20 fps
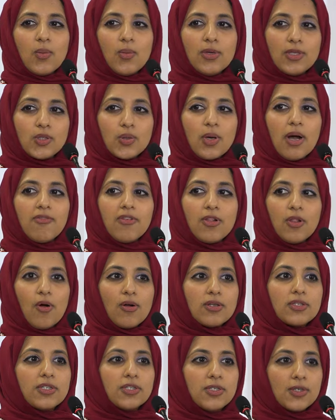We do have a
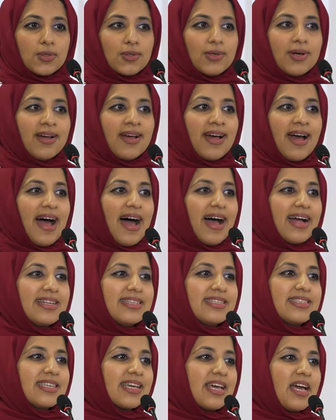lot to do.
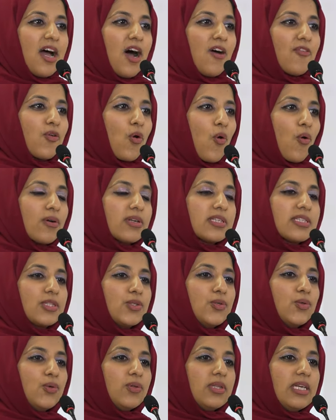And of
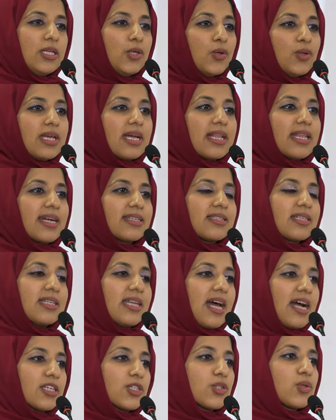course, to the newly elected
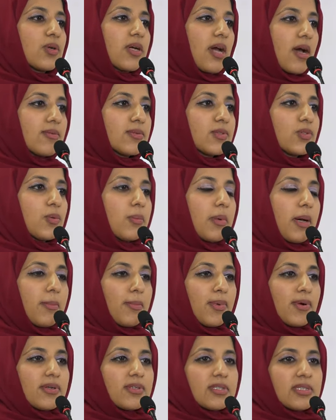National Council
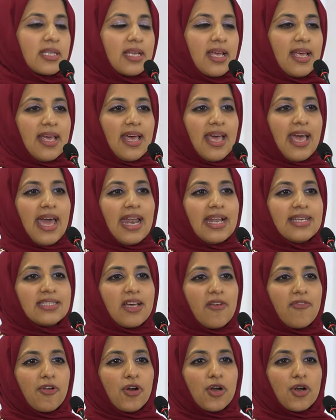members, it is
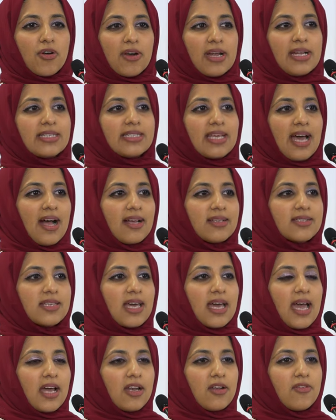ever a great
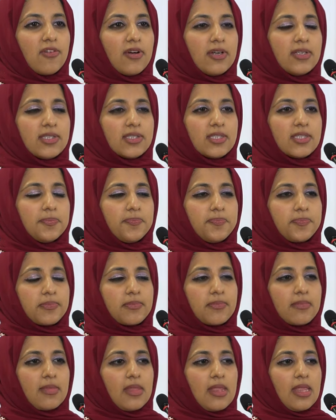task ahead of us.
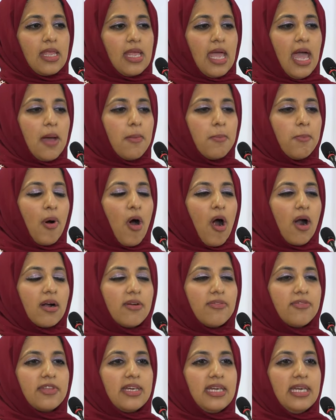And part
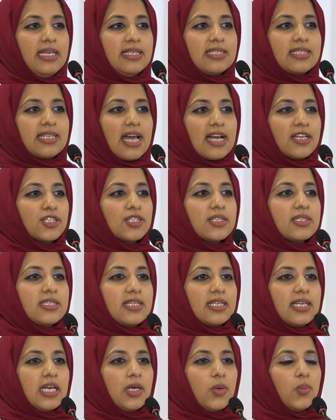of the session
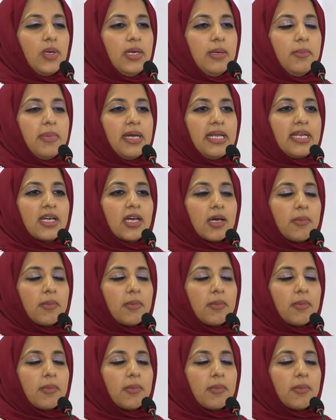today, we made a